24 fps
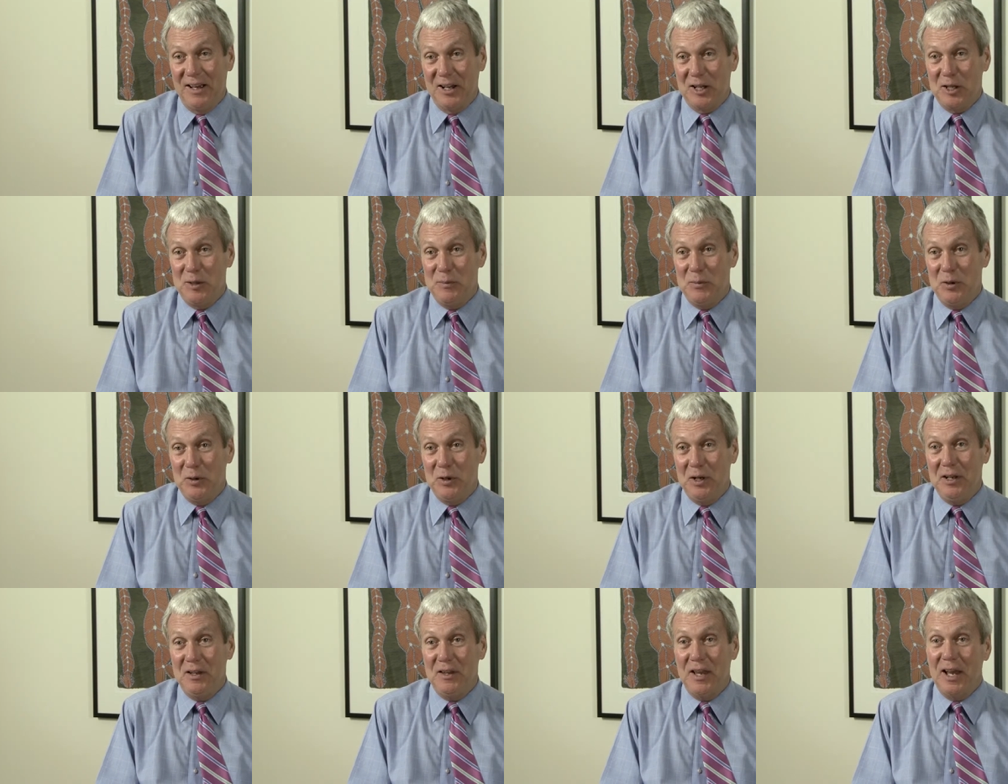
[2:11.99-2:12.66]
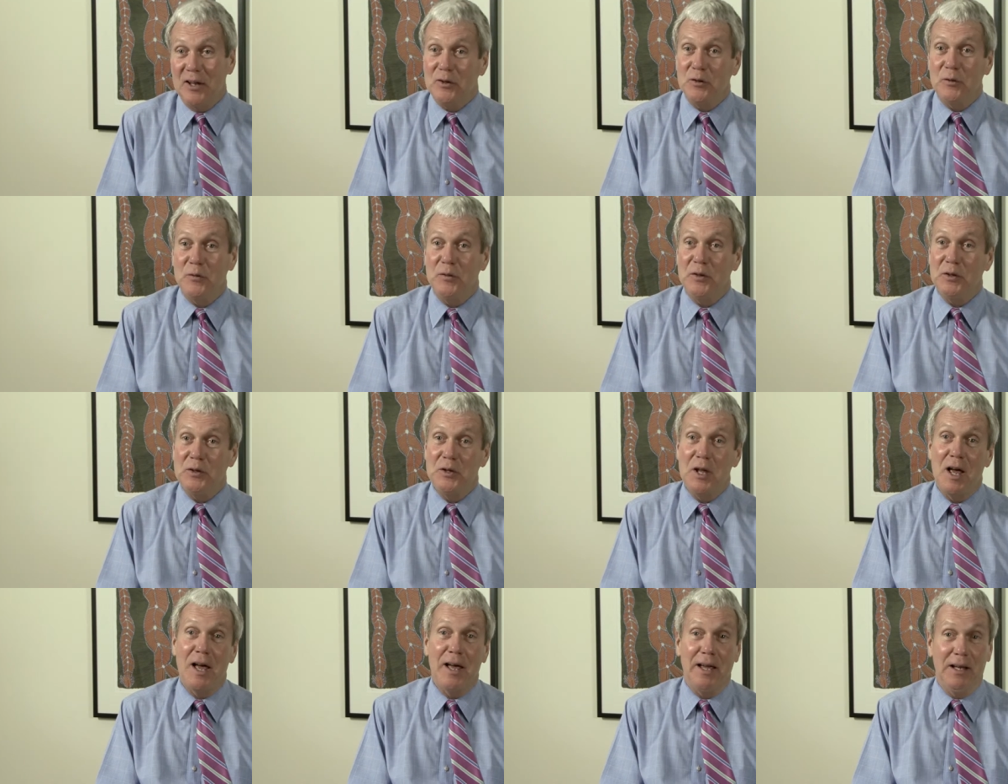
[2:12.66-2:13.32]
community, the next
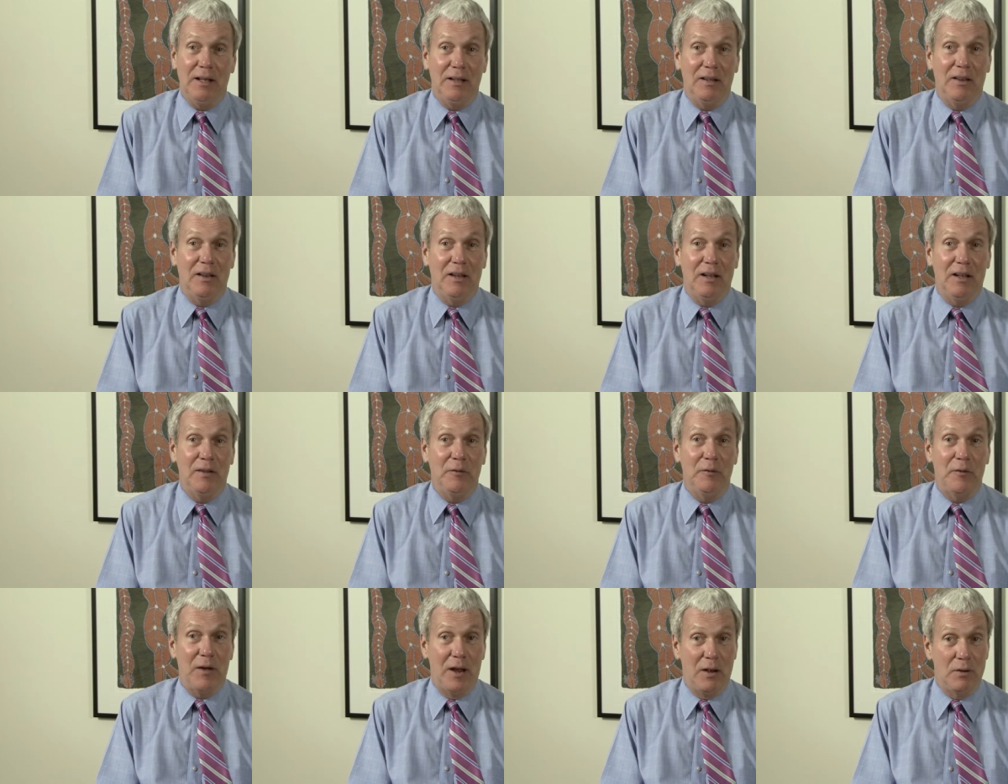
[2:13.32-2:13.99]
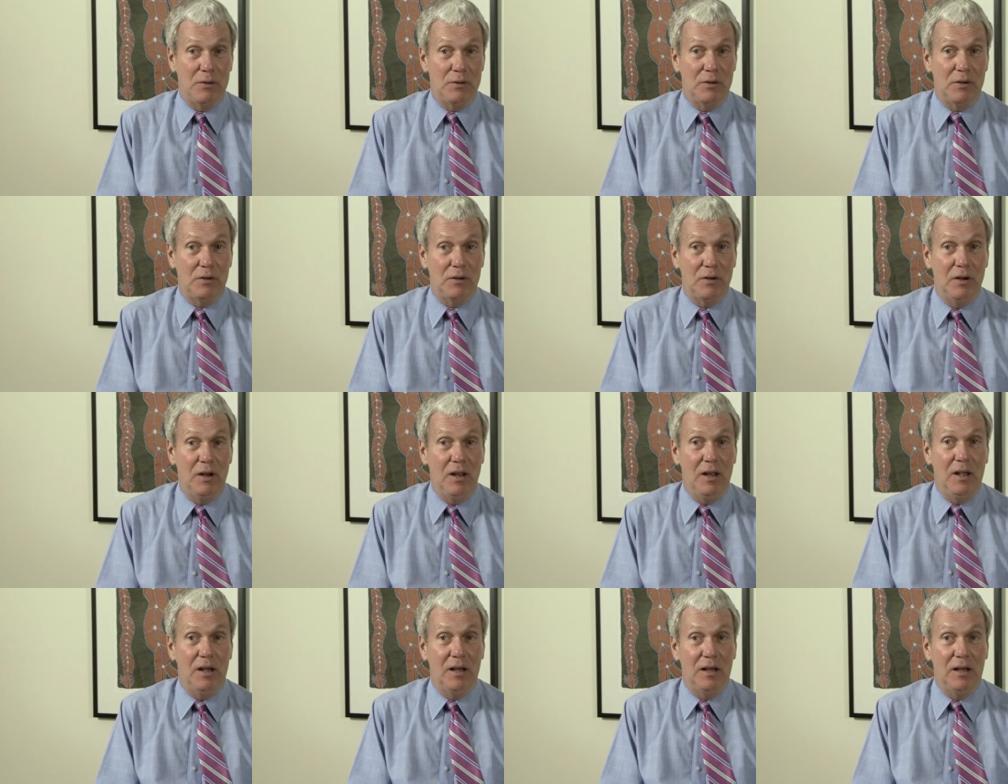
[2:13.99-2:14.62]
Phil Knight, the founder